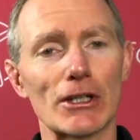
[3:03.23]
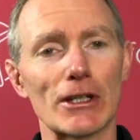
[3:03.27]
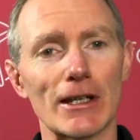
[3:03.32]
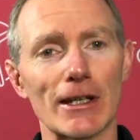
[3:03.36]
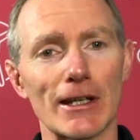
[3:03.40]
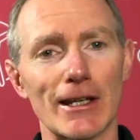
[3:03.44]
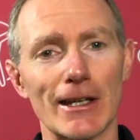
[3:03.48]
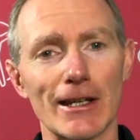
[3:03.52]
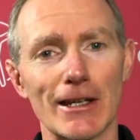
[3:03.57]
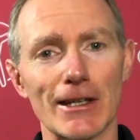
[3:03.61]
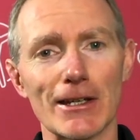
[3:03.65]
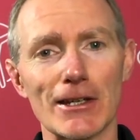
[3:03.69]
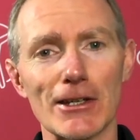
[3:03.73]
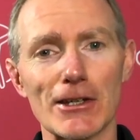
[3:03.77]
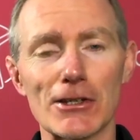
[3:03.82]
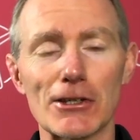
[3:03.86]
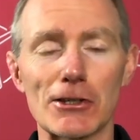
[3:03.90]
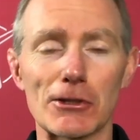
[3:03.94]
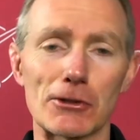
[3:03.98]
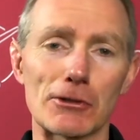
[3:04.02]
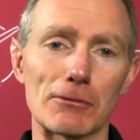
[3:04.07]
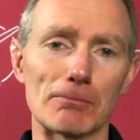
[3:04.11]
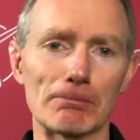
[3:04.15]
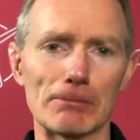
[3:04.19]

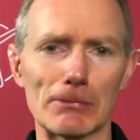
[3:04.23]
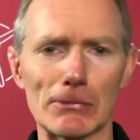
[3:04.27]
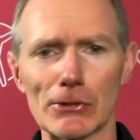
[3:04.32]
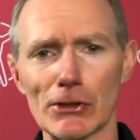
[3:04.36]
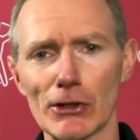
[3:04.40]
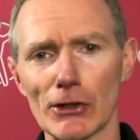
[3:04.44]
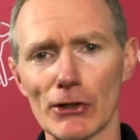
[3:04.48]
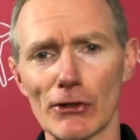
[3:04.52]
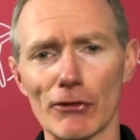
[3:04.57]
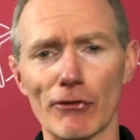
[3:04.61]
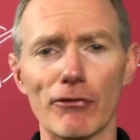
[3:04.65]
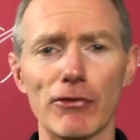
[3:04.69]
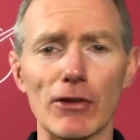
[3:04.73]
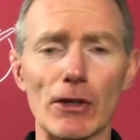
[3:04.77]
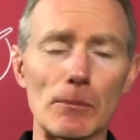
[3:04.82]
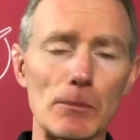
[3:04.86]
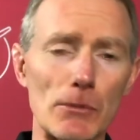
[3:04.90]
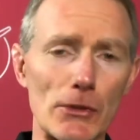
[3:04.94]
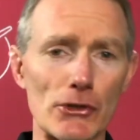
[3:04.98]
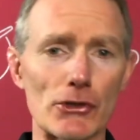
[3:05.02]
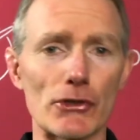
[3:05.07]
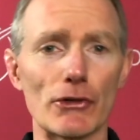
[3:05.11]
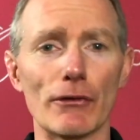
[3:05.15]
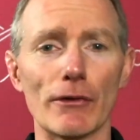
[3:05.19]
is, we're going to flip
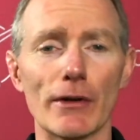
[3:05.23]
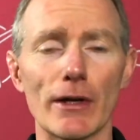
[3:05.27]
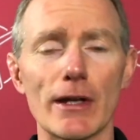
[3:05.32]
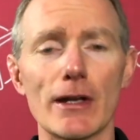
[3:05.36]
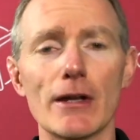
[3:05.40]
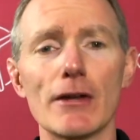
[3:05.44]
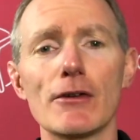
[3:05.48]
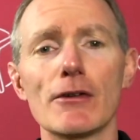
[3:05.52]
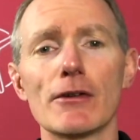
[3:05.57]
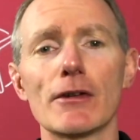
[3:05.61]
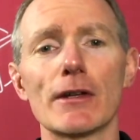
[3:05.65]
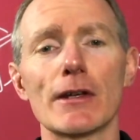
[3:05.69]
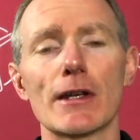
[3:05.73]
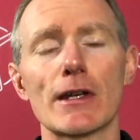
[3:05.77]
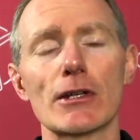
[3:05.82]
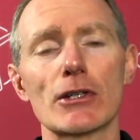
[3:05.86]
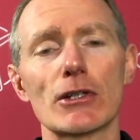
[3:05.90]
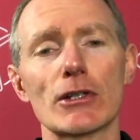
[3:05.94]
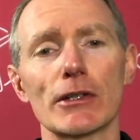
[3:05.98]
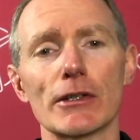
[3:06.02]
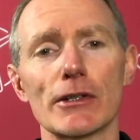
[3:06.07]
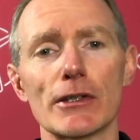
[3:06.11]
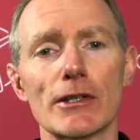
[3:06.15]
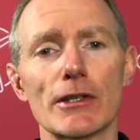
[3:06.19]
this around and
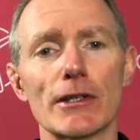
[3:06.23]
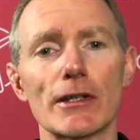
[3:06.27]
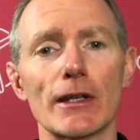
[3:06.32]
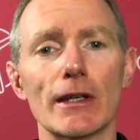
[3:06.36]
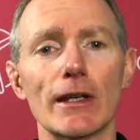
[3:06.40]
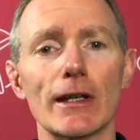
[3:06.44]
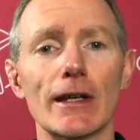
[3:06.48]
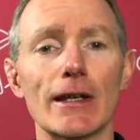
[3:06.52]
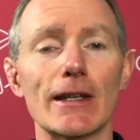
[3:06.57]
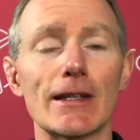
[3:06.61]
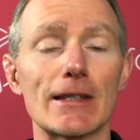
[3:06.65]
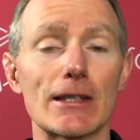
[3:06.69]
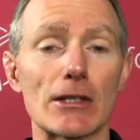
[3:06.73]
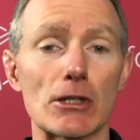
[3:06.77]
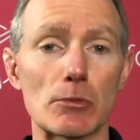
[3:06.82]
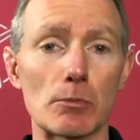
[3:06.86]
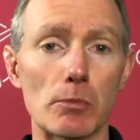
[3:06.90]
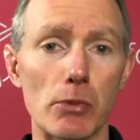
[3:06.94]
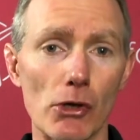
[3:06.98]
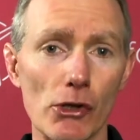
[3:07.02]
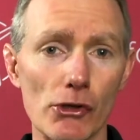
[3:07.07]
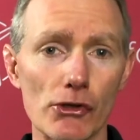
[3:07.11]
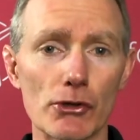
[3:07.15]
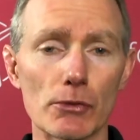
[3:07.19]
actually say it is
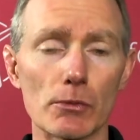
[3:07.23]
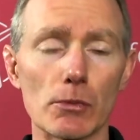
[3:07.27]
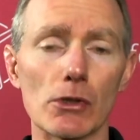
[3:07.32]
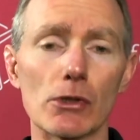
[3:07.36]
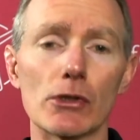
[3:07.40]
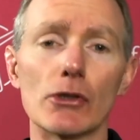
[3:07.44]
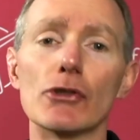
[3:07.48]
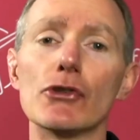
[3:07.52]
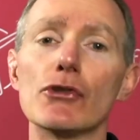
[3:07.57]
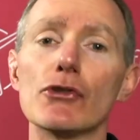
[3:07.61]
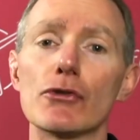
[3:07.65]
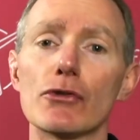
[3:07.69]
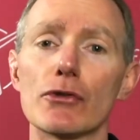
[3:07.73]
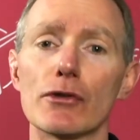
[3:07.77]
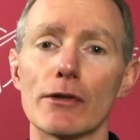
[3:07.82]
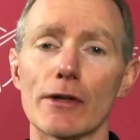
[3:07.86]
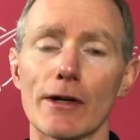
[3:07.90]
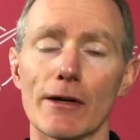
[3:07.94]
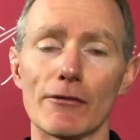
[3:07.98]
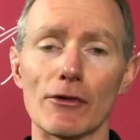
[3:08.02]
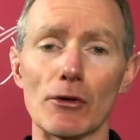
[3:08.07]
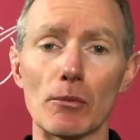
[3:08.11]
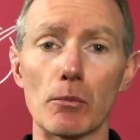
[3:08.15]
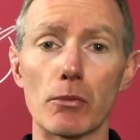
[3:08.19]
possible that you could
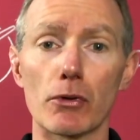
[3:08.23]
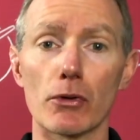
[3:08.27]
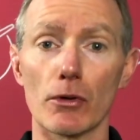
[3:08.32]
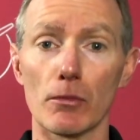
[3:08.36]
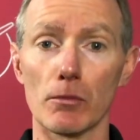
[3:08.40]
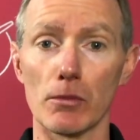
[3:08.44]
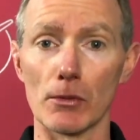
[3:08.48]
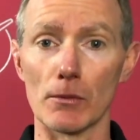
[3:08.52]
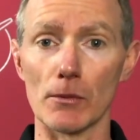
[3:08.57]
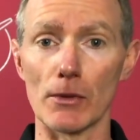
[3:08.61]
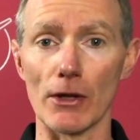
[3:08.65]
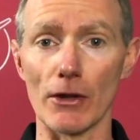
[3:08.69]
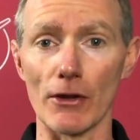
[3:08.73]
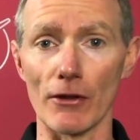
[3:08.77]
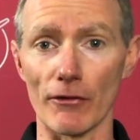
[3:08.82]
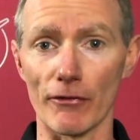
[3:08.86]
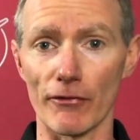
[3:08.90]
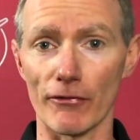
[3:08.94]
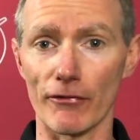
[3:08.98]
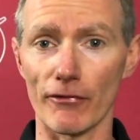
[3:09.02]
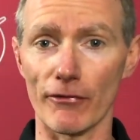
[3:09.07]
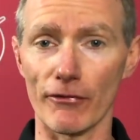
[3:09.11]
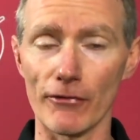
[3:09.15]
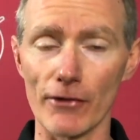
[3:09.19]
have a problem at the
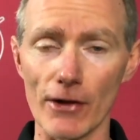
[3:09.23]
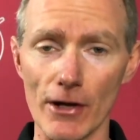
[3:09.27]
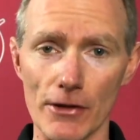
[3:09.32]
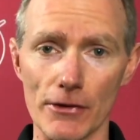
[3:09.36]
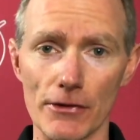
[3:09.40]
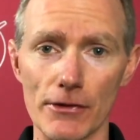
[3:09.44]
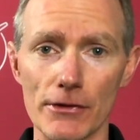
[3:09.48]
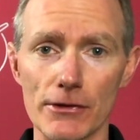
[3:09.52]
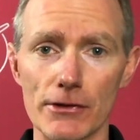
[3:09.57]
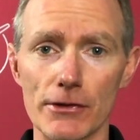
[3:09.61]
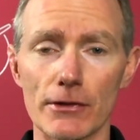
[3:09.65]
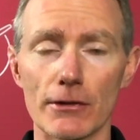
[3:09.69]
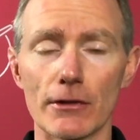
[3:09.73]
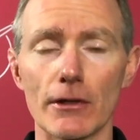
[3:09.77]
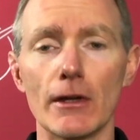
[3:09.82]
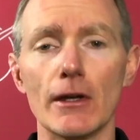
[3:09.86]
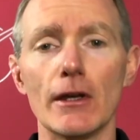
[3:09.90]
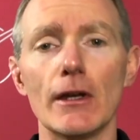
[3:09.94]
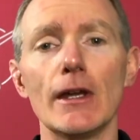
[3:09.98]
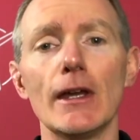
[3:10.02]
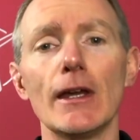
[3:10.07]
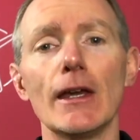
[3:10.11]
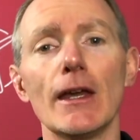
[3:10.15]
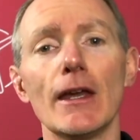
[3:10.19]
front
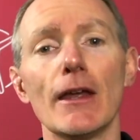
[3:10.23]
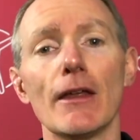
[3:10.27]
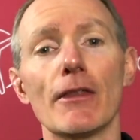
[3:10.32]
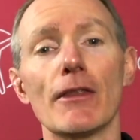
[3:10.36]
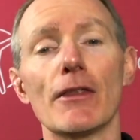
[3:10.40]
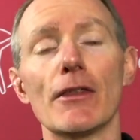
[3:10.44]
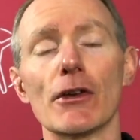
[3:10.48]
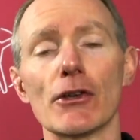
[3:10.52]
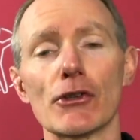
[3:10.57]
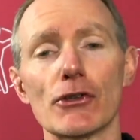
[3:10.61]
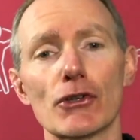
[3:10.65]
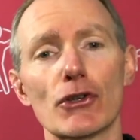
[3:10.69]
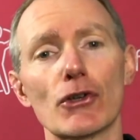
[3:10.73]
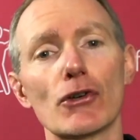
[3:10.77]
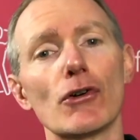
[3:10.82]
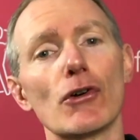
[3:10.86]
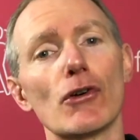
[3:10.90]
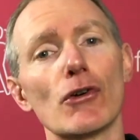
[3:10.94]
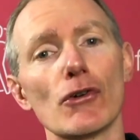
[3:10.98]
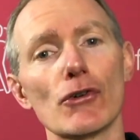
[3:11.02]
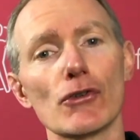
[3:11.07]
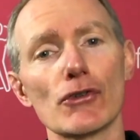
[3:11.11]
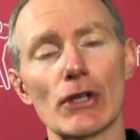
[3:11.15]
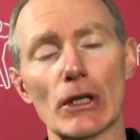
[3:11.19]
that's
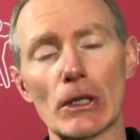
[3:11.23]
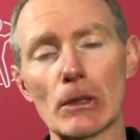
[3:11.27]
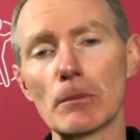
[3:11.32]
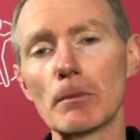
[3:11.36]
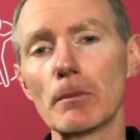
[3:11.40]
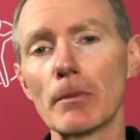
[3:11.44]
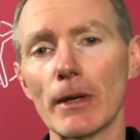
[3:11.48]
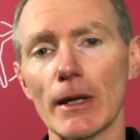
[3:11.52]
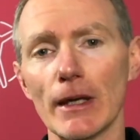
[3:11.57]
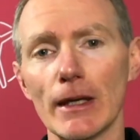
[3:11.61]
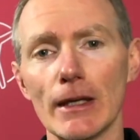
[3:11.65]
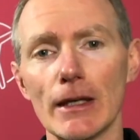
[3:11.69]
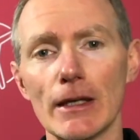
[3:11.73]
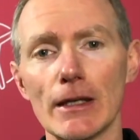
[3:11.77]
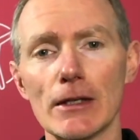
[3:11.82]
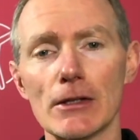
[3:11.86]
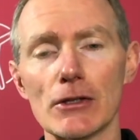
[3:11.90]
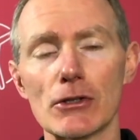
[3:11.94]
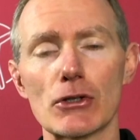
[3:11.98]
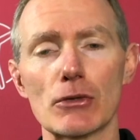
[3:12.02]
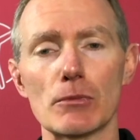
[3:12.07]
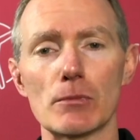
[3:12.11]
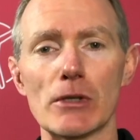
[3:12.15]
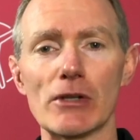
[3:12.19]
causing
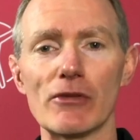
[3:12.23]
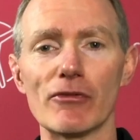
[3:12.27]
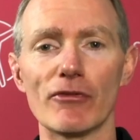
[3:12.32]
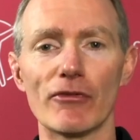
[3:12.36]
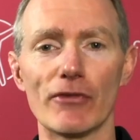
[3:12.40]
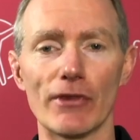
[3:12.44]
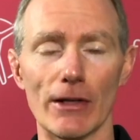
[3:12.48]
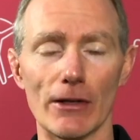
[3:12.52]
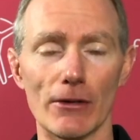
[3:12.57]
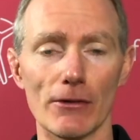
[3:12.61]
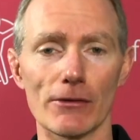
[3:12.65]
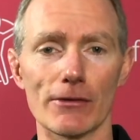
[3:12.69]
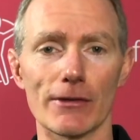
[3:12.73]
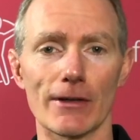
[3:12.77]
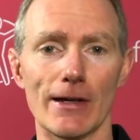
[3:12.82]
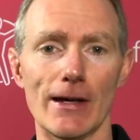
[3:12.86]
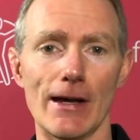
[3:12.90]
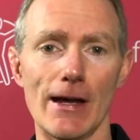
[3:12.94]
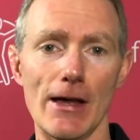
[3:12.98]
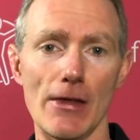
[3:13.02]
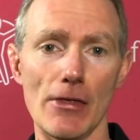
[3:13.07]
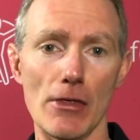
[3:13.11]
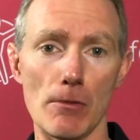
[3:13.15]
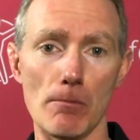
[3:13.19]
pain to be felt
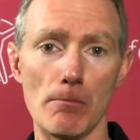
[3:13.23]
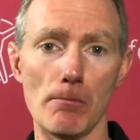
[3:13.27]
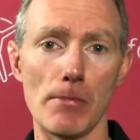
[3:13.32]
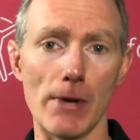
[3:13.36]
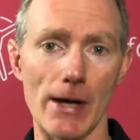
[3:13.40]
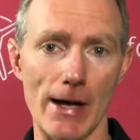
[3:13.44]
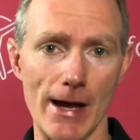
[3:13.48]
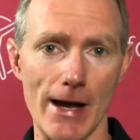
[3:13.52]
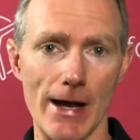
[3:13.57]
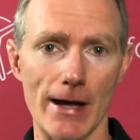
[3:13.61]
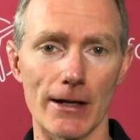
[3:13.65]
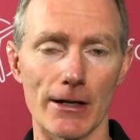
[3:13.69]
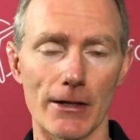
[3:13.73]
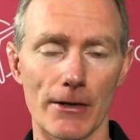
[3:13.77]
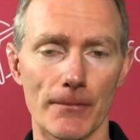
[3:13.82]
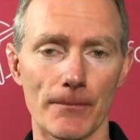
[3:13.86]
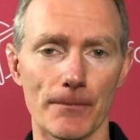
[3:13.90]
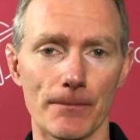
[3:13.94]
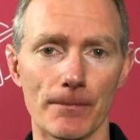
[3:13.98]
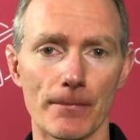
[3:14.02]
at the back.